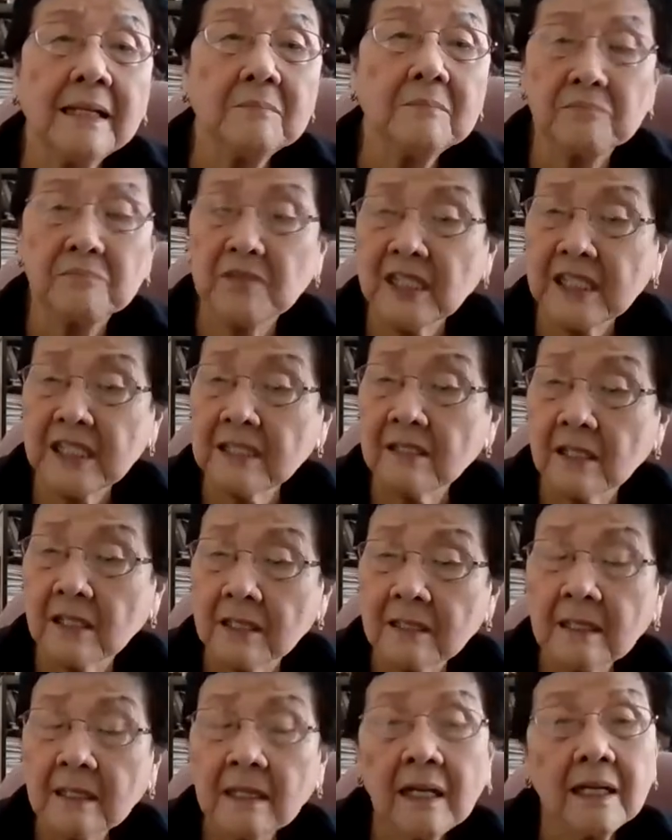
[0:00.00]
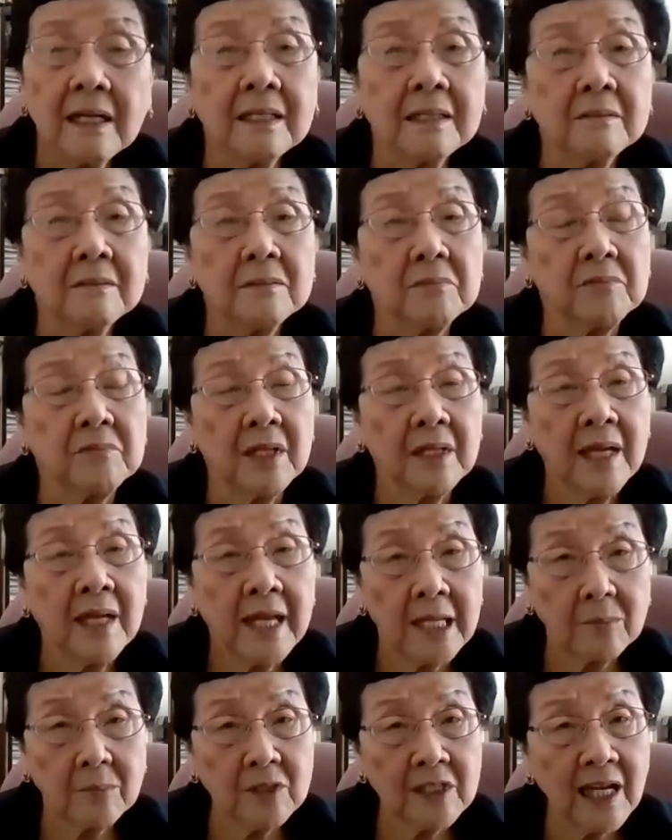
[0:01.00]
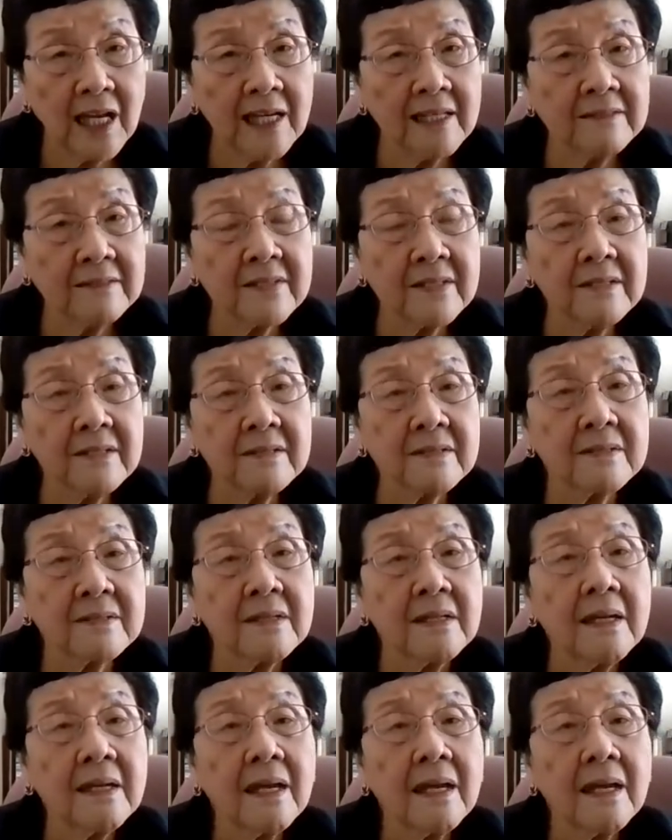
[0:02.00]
need hemodialysis